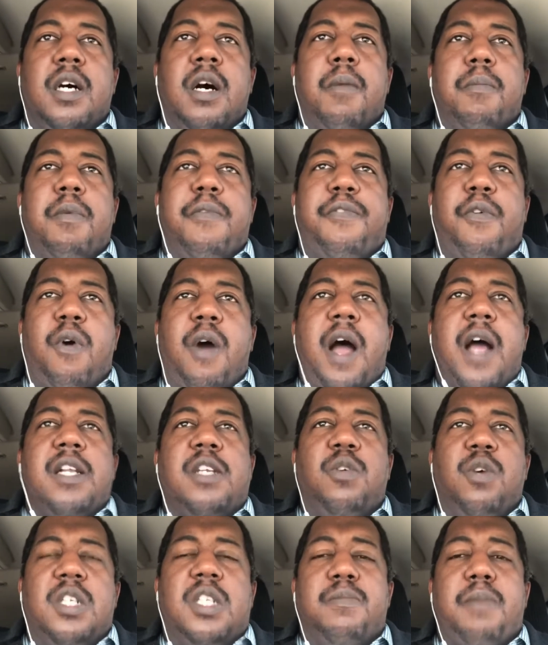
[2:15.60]
before I
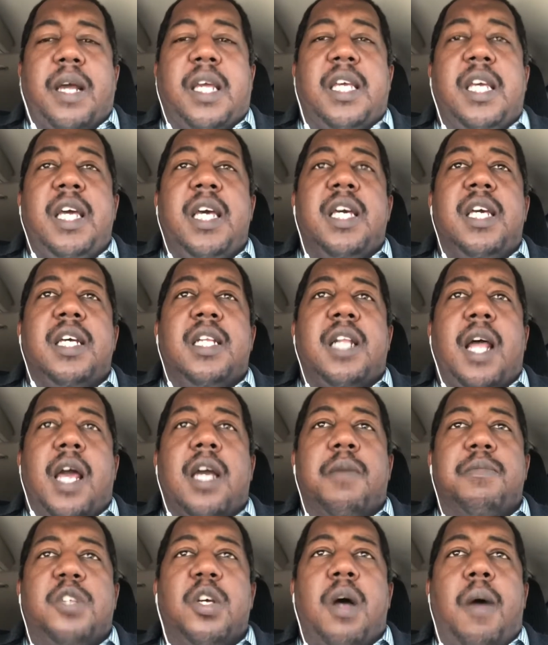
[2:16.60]
do it to my kid. Like,
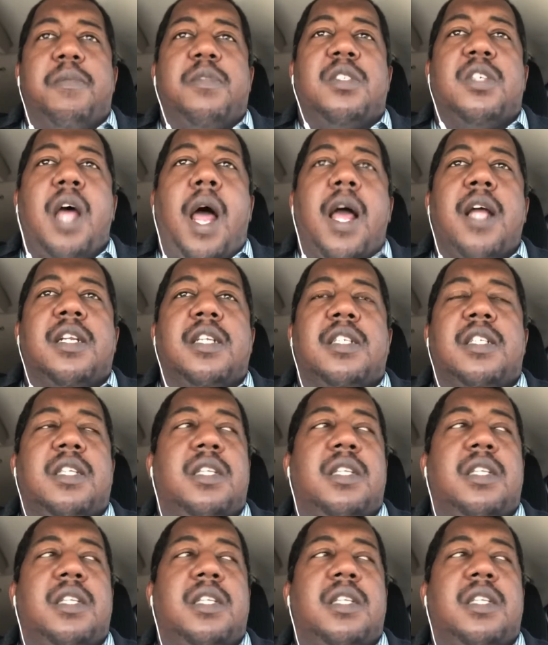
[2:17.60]
I'm trying to